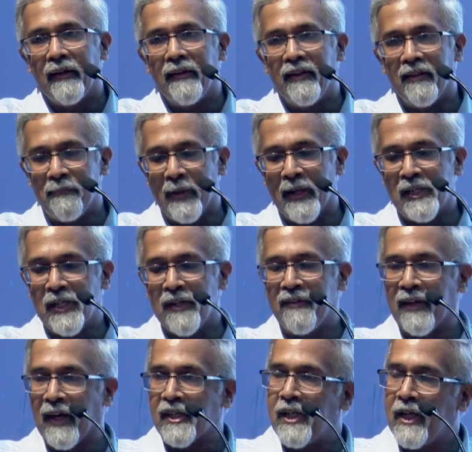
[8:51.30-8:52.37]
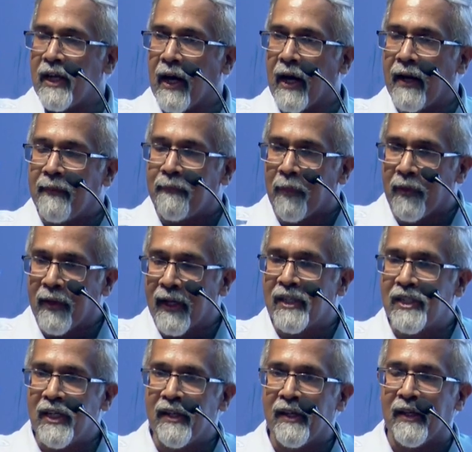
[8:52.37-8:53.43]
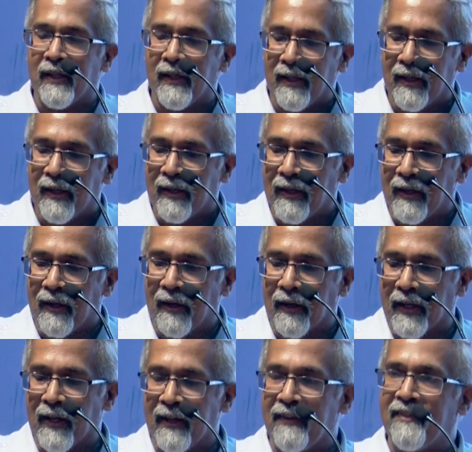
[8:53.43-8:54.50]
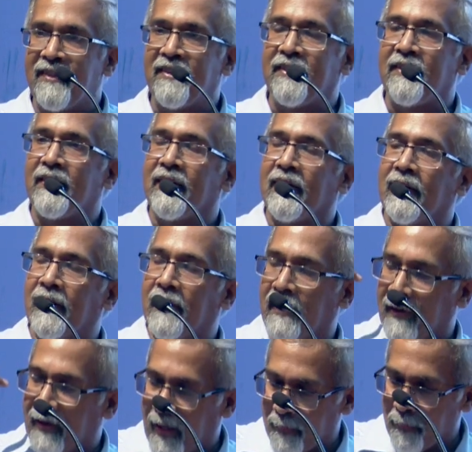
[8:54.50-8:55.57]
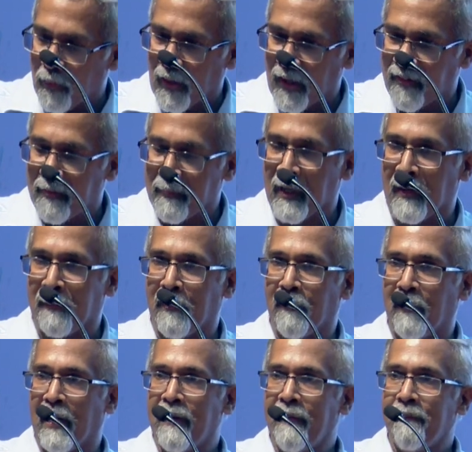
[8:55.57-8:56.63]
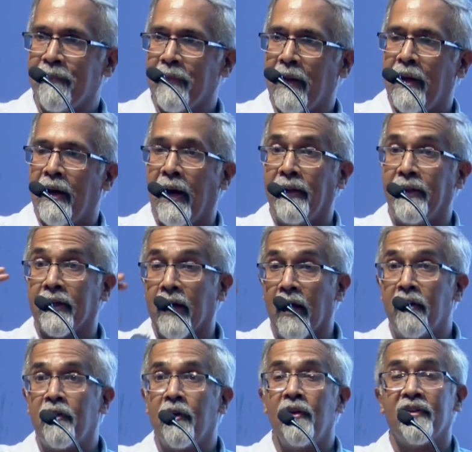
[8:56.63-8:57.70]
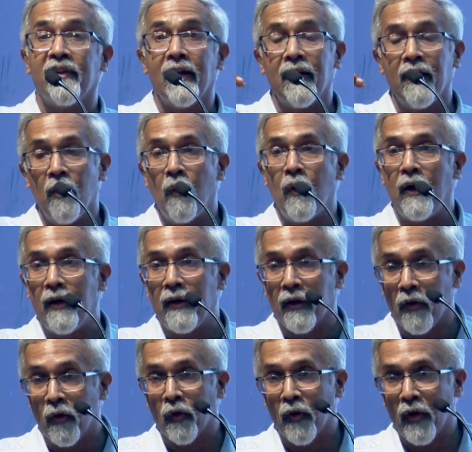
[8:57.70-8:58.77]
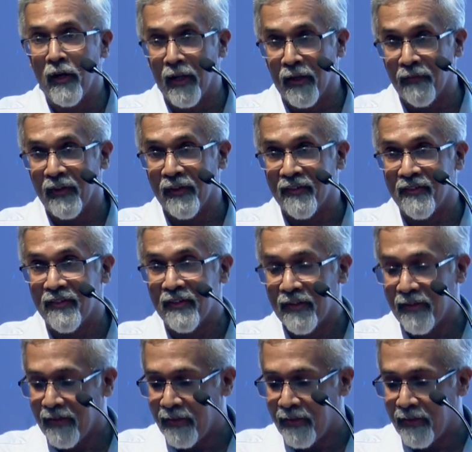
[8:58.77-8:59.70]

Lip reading: these patients actually had protection against hypoglycemia, number one, and the controls had lower glucagon levels.